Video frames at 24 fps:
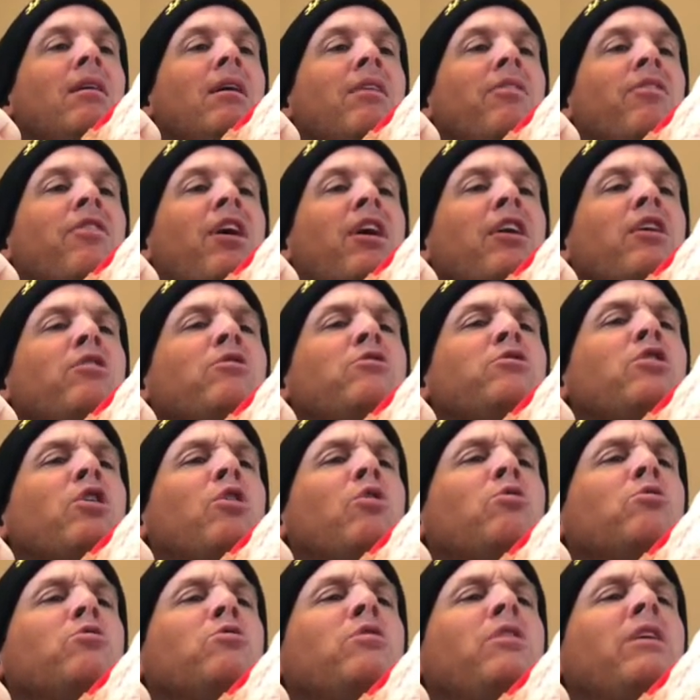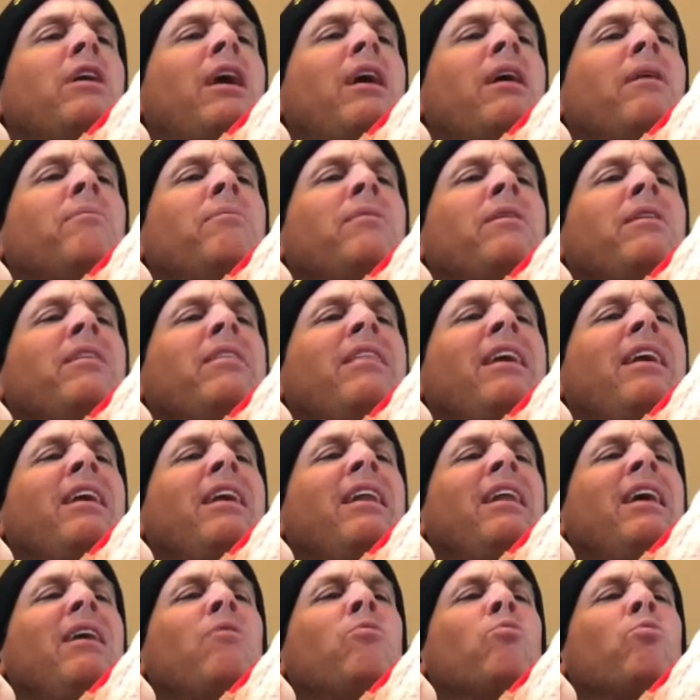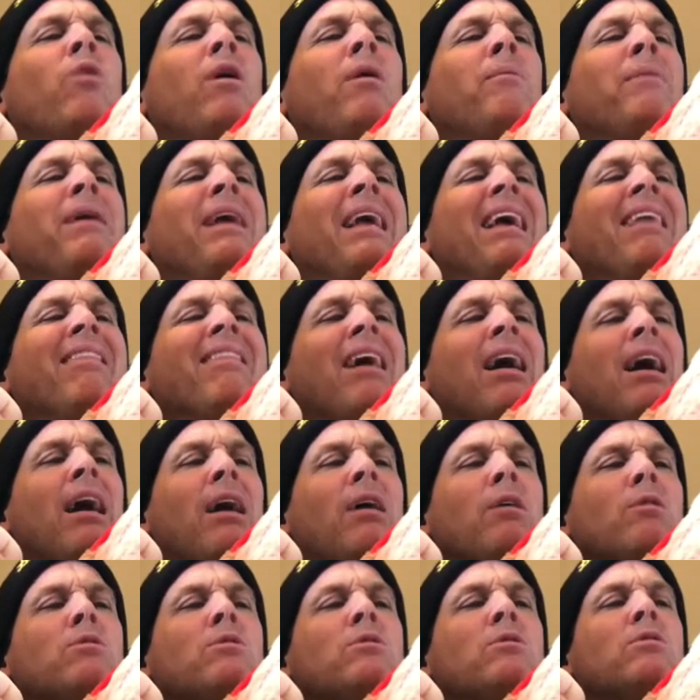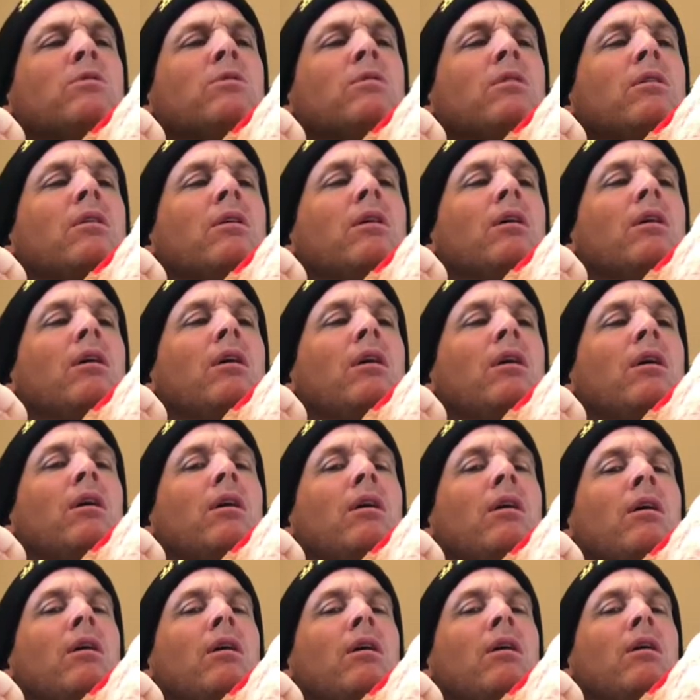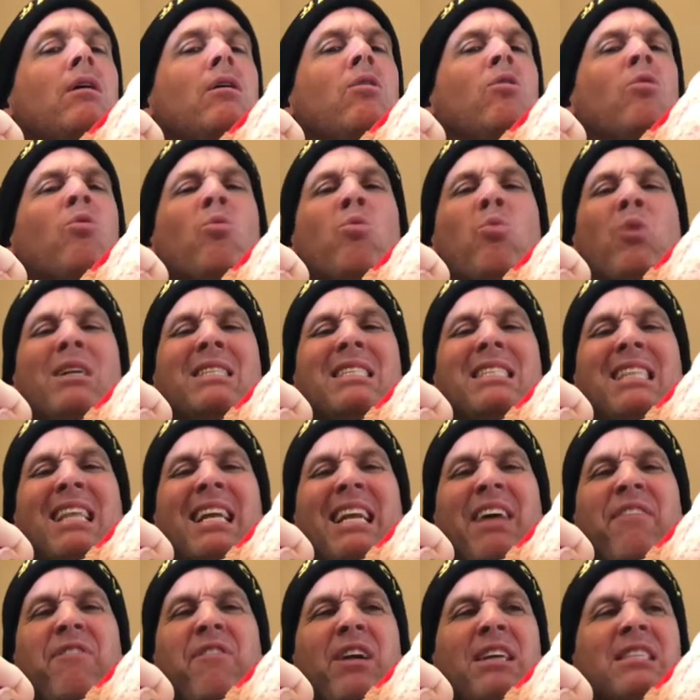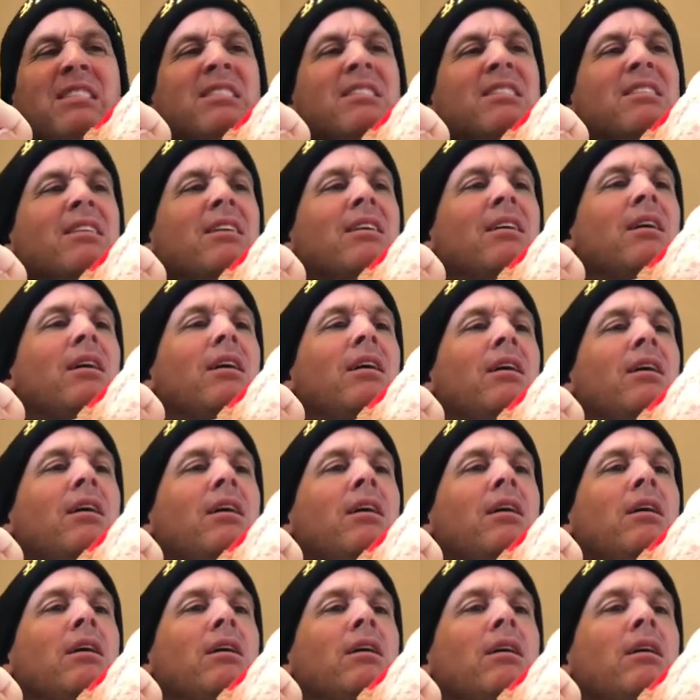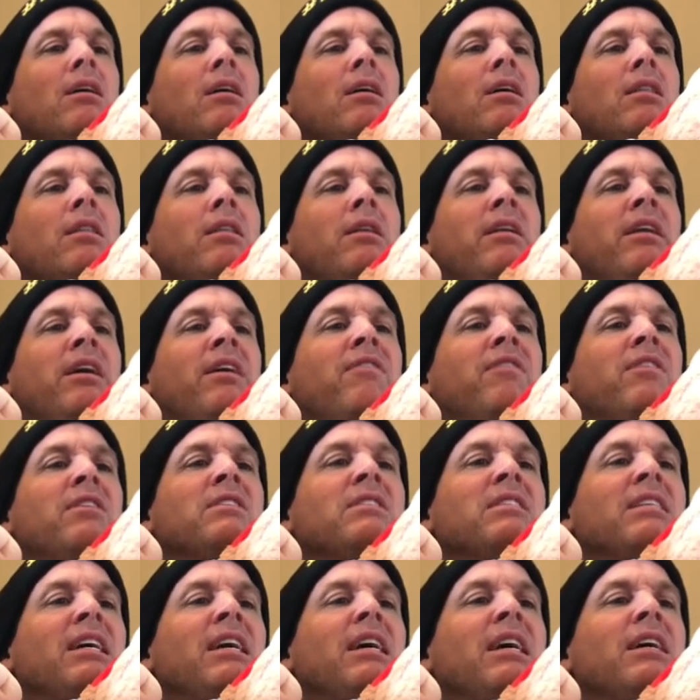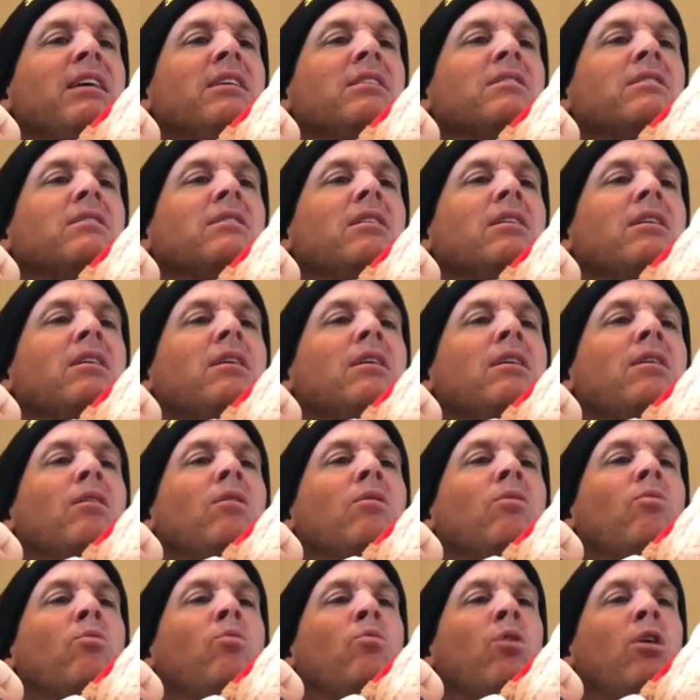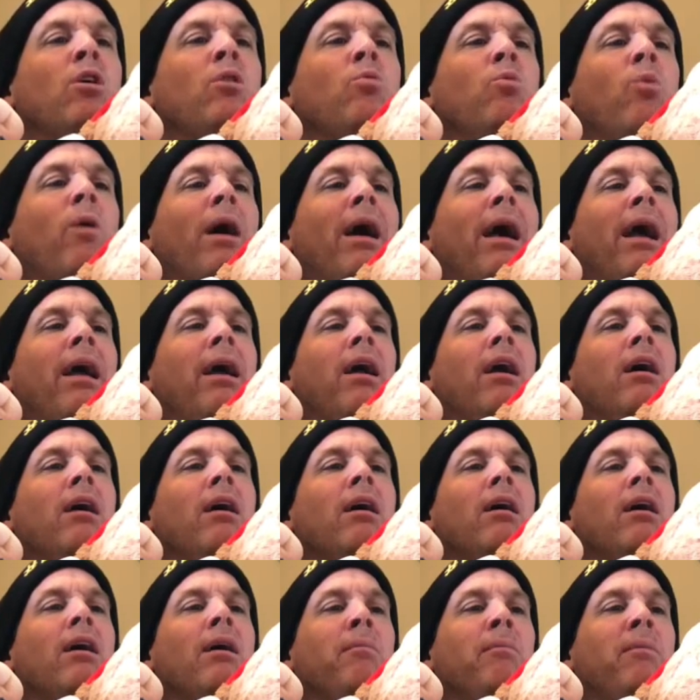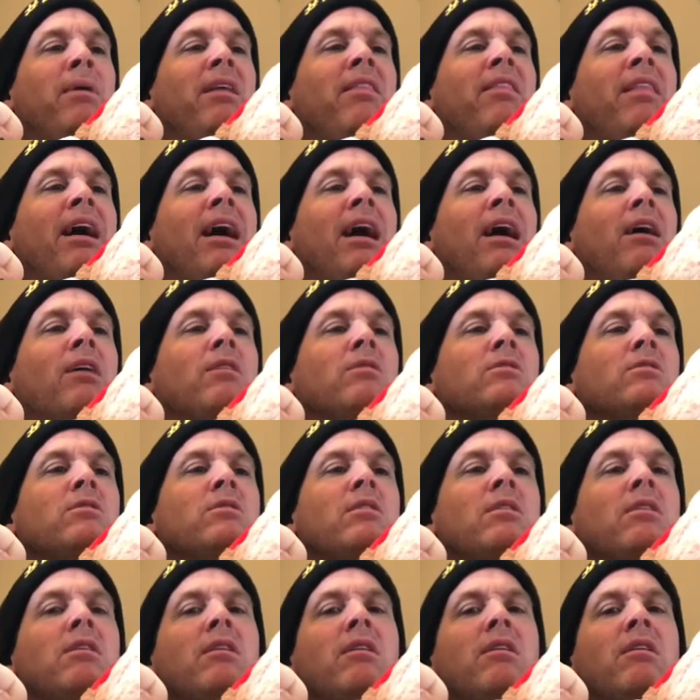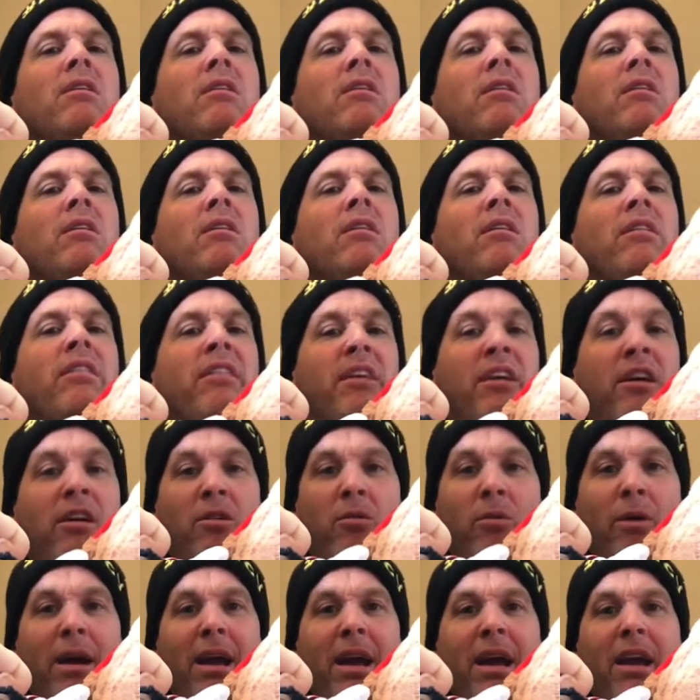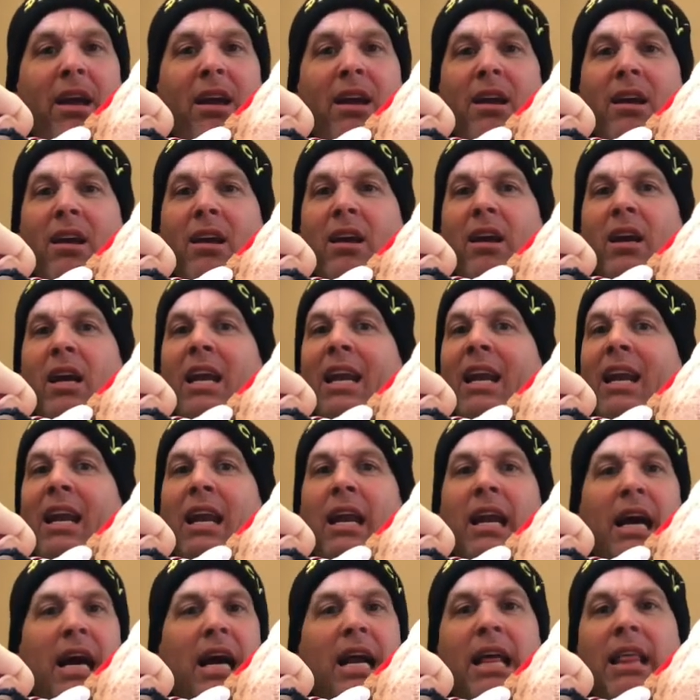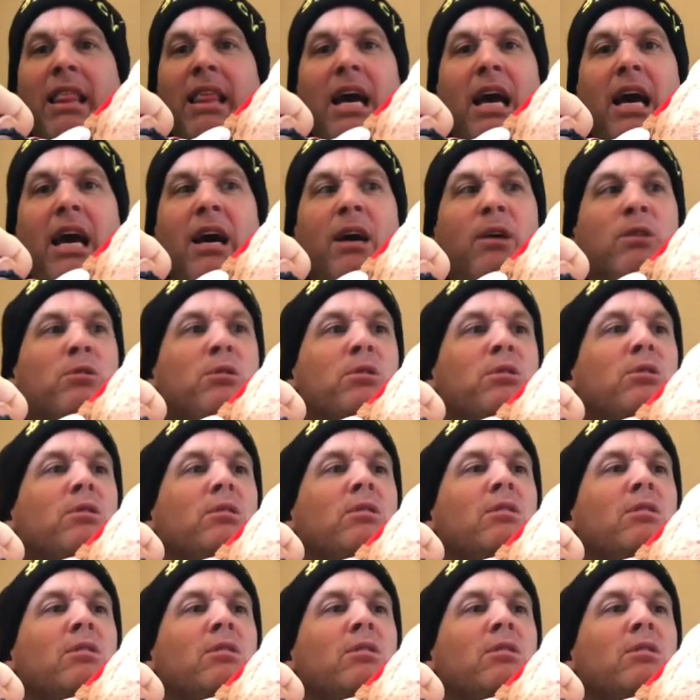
"Thought you told him that you didn't want me in the house." "What's the difference?" "Difference is, one way, I'm in the house. The other way, I'm not in the house."